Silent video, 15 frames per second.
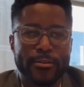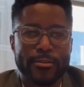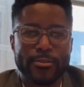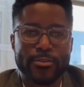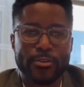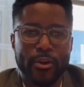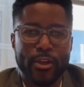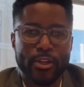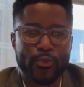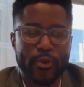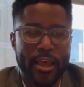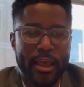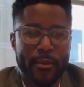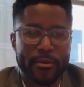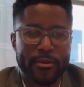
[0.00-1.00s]
So here's what
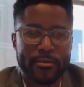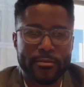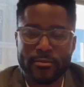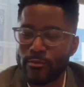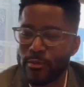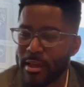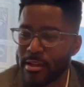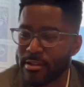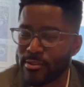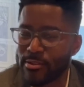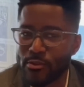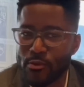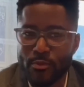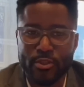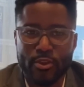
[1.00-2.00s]
happened. We had a
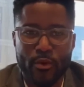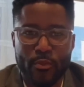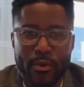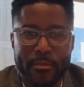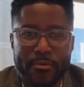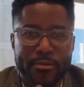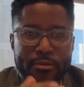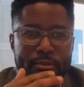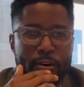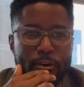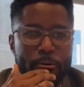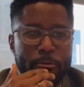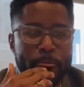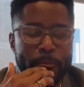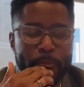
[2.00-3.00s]
super dope
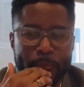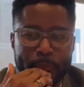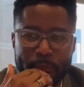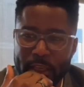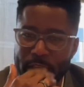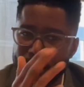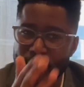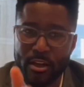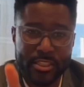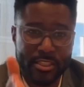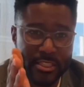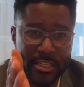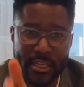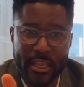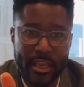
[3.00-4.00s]
episode, and y'all should
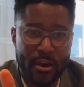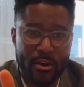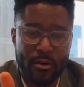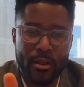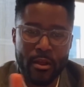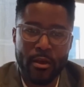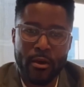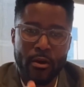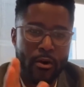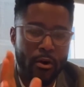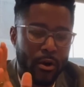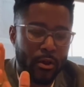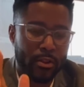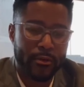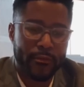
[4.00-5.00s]
check out
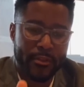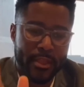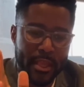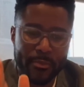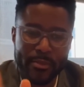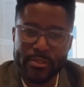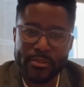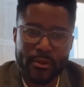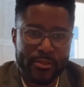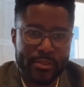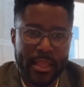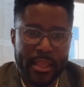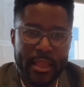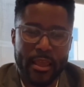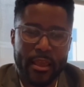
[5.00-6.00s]
all of the episodes
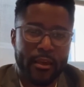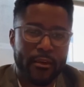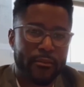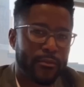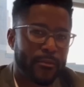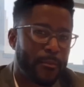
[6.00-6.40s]
they have.